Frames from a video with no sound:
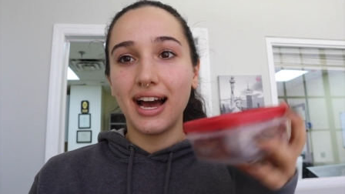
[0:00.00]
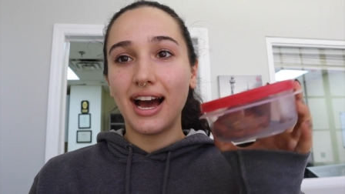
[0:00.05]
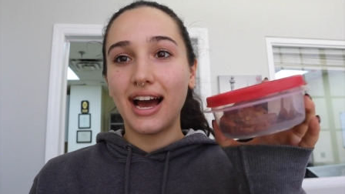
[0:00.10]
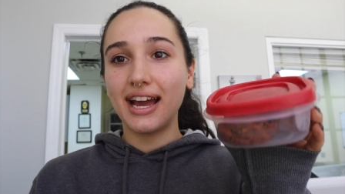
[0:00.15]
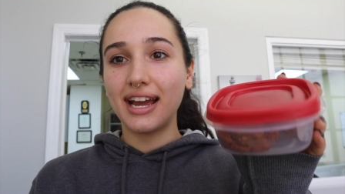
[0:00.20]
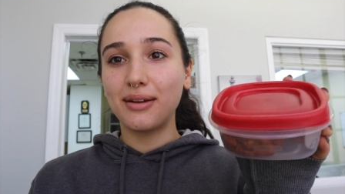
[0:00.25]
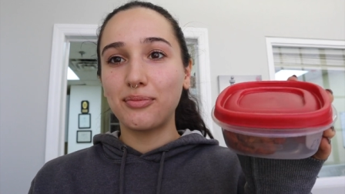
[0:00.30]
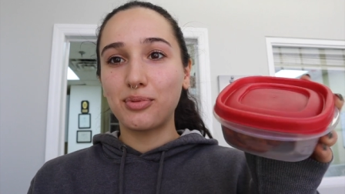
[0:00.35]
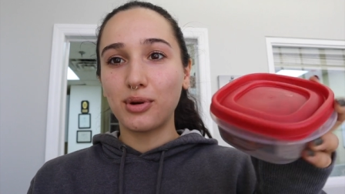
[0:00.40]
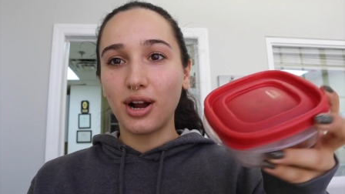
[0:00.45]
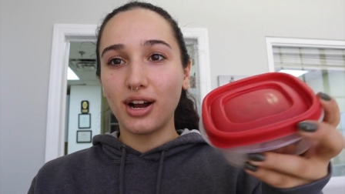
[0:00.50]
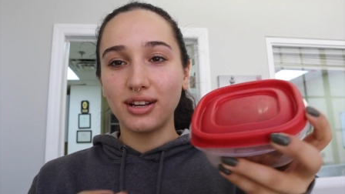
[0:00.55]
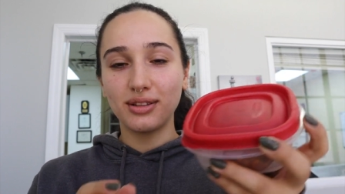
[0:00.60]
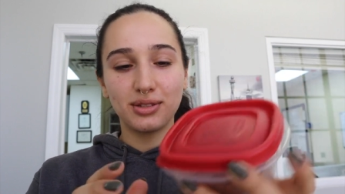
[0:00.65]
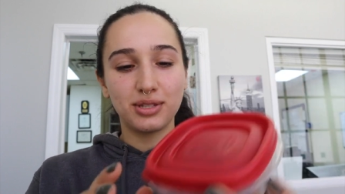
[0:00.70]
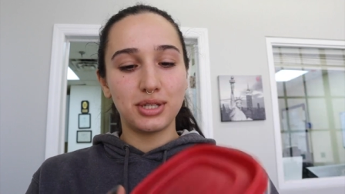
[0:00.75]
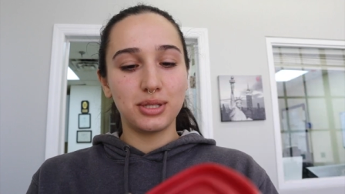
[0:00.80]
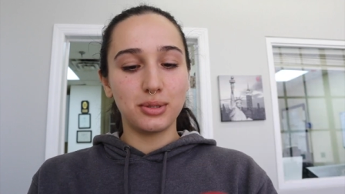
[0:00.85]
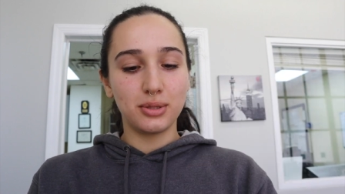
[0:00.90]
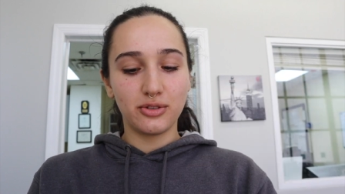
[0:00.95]
I
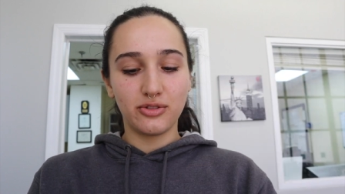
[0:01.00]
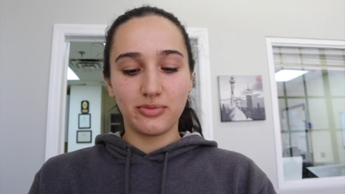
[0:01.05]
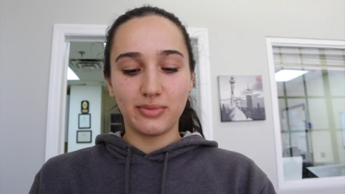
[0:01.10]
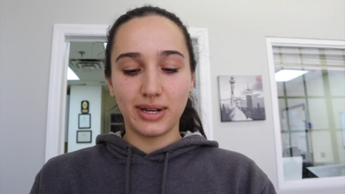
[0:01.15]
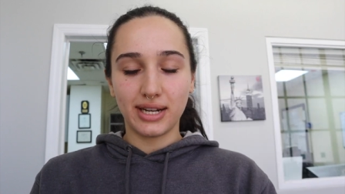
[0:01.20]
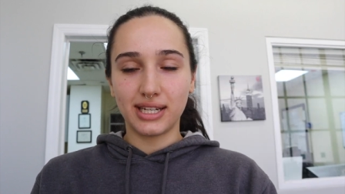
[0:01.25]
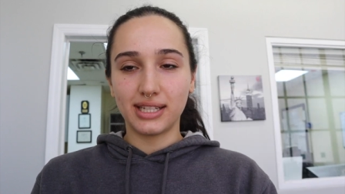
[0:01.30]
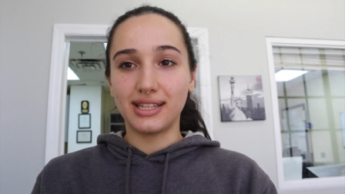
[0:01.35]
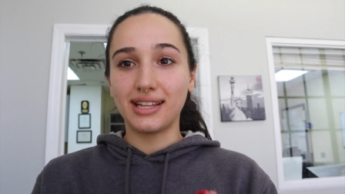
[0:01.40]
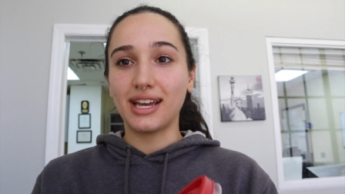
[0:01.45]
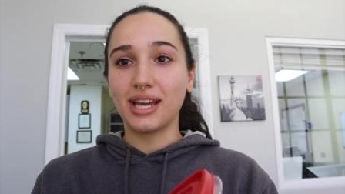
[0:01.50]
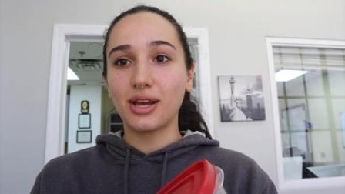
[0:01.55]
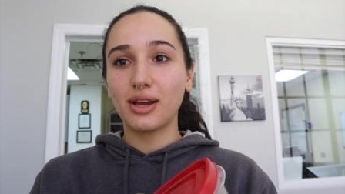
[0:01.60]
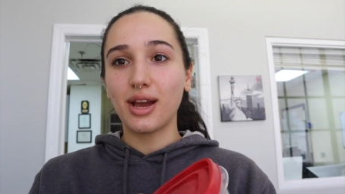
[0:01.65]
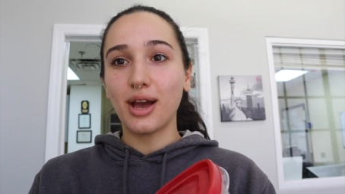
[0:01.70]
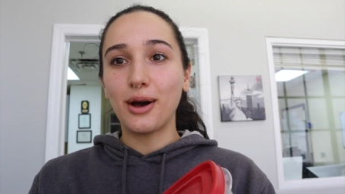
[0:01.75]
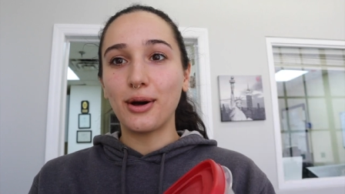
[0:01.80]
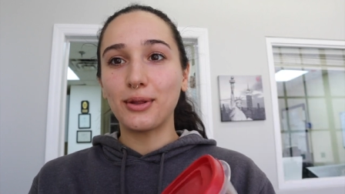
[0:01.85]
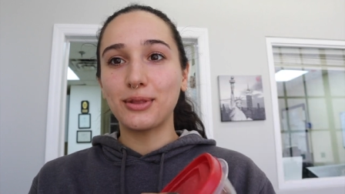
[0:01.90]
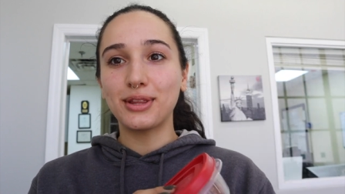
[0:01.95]
brought two of my like
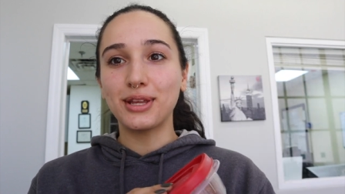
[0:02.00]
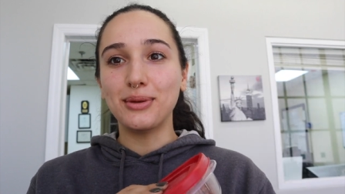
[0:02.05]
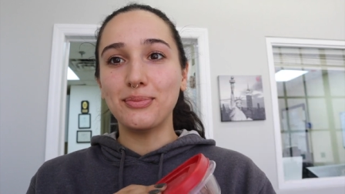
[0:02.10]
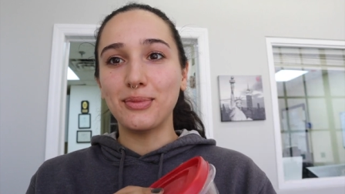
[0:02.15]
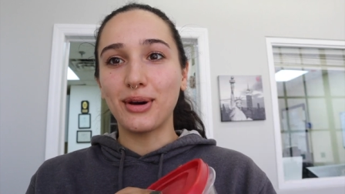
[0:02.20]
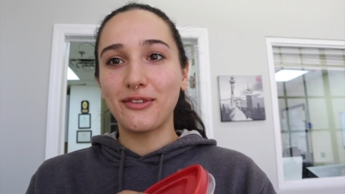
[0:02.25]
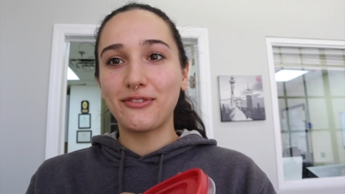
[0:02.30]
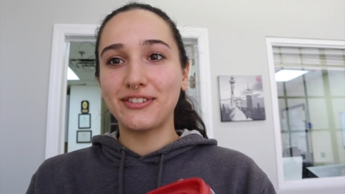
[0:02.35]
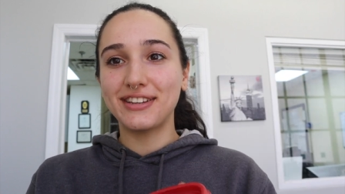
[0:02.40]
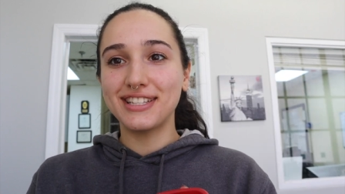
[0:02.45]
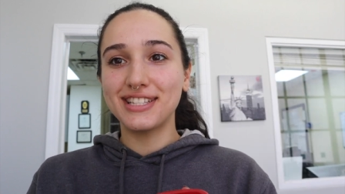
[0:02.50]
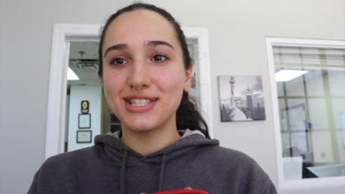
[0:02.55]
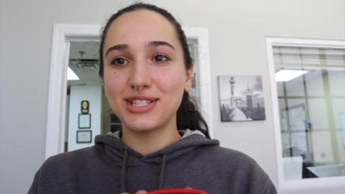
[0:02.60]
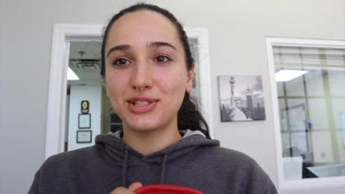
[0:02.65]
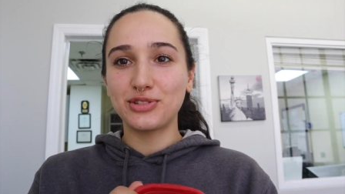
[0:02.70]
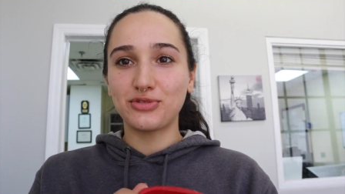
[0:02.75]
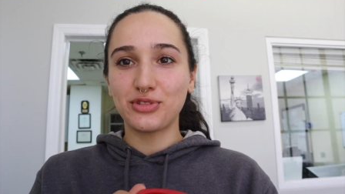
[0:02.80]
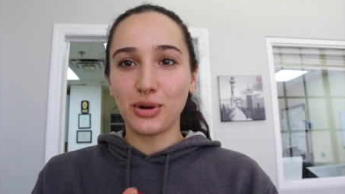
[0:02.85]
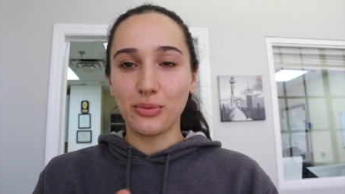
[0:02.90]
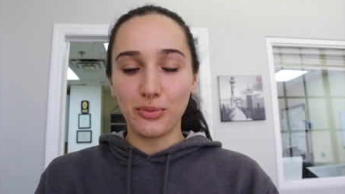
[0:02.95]
healthy
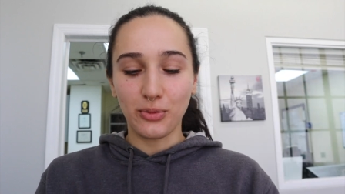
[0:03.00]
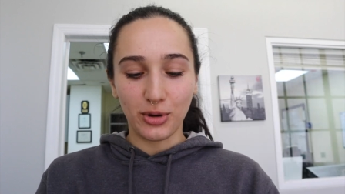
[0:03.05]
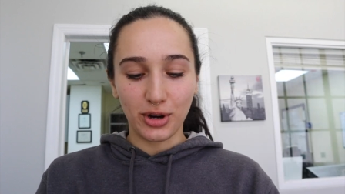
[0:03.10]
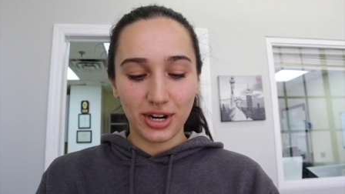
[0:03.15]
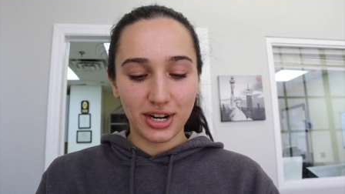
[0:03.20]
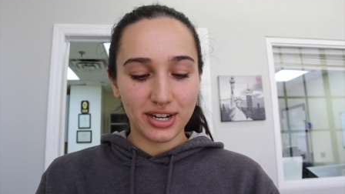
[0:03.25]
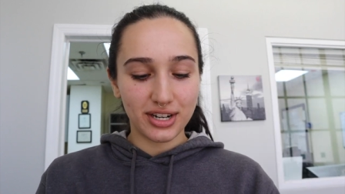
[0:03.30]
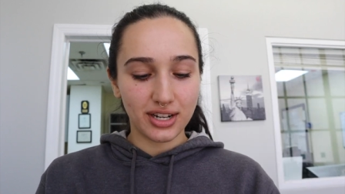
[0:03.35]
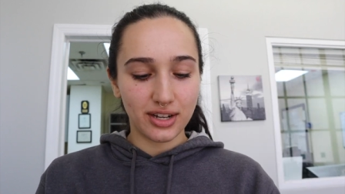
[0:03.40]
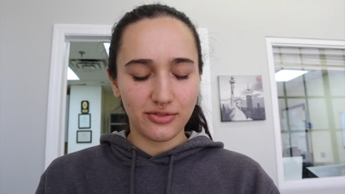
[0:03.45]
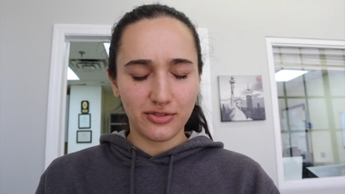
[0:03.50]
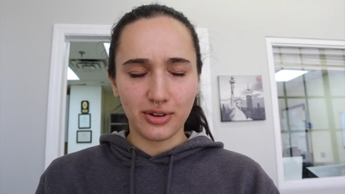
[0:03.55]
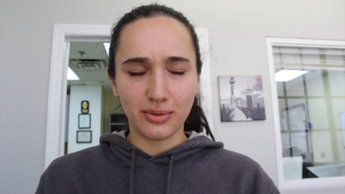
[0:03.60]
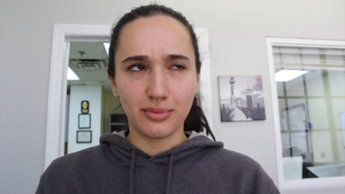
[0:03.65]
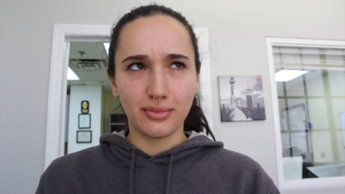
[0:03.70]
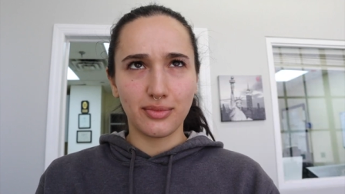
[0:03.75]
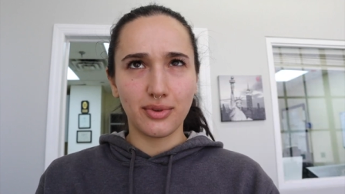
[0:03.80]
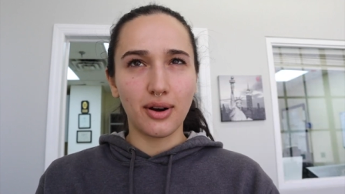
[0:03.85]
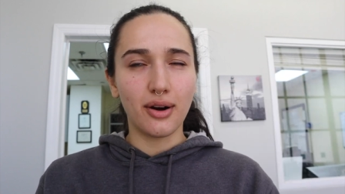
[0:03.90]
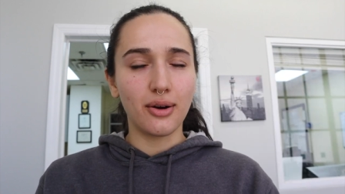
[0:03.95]
muffins from work,
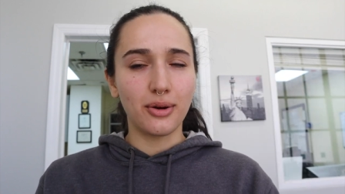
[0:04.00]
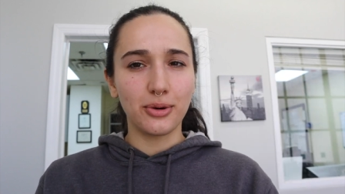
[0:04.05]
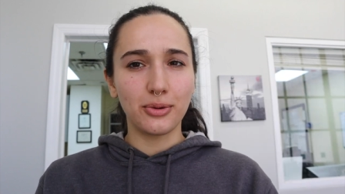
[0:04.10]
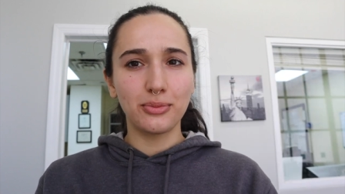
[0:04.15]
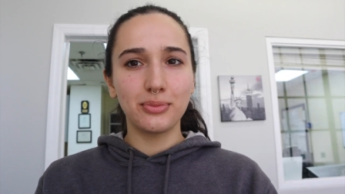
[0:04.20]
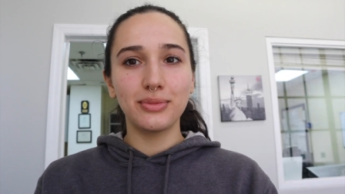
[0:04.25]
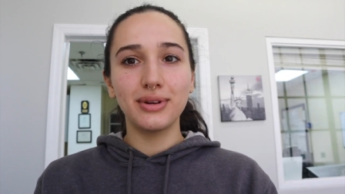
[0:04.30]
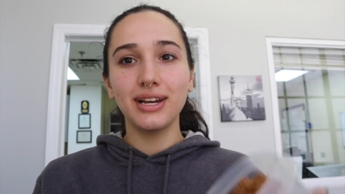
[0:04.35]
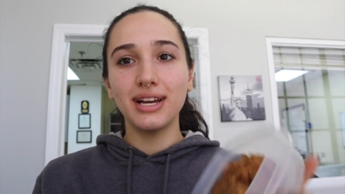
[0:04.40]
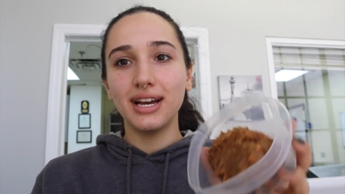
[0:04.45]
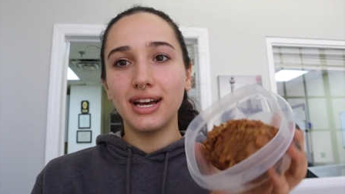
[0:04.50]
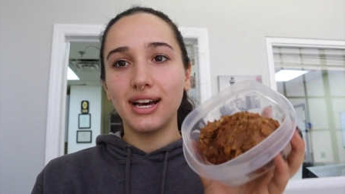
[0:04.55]
from home.